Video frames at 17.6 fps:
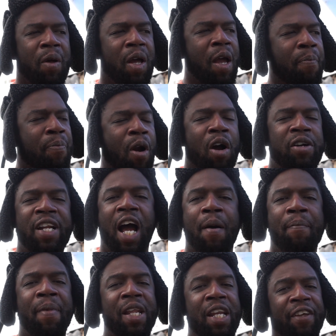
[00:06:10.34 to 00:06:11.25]
it brought
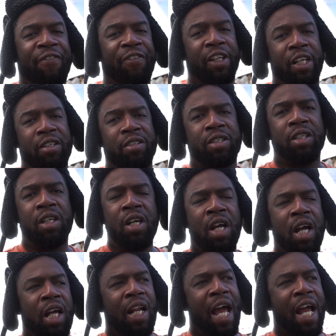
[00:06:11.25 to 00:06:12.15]
down many fleets,
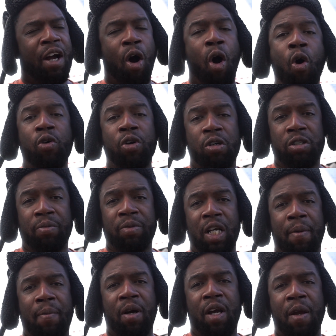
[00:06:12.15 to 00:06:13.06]
like owners. I'm
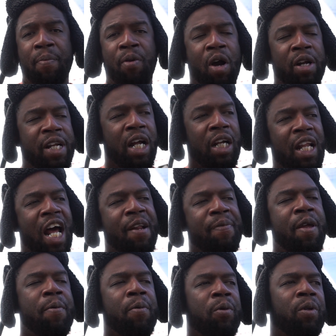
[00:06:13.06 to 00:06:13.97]
talking about. It brought down a lot
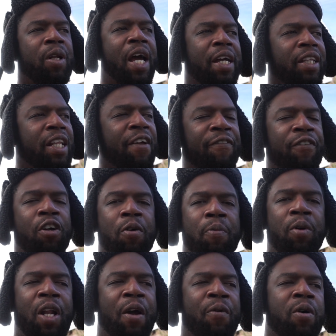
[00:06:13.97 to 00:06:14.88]
of people. Like they fuel
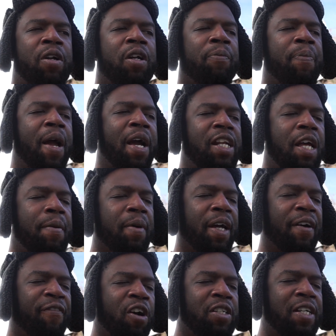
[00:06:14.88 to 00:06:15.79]
bill. Like when the
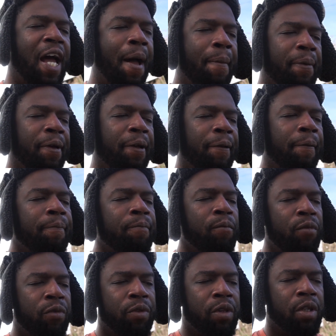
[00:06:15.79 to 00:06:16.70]
pandemic first happened,
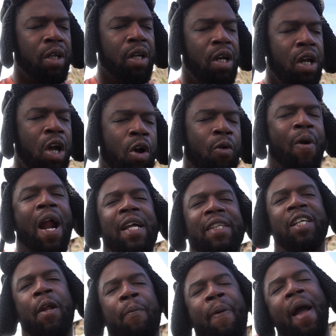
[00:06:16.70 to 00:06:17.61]
right
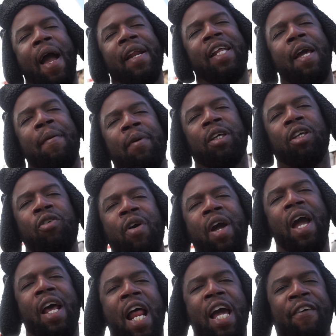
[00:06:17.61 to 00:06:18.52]
after the pandemic, you
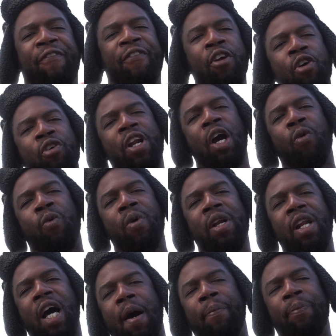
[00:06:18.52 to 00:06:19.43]
had like fuel that
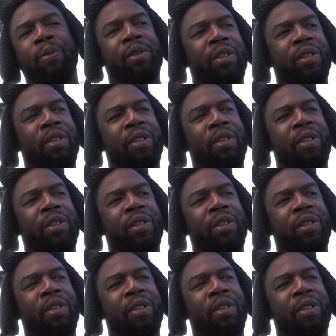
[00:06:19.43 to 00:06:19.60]
went up.